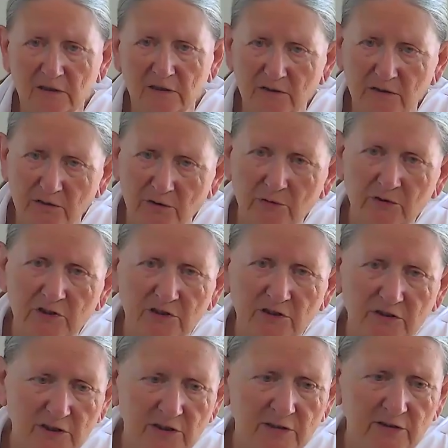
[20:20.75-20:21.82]
is all
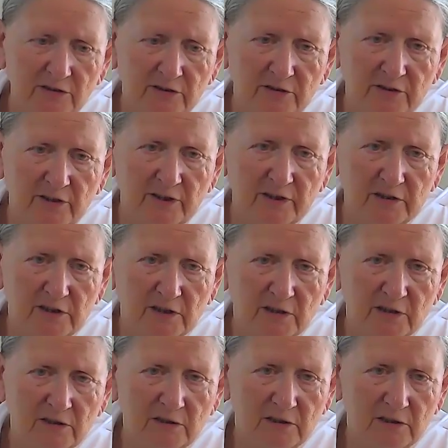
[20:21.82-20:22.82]
deteriorating.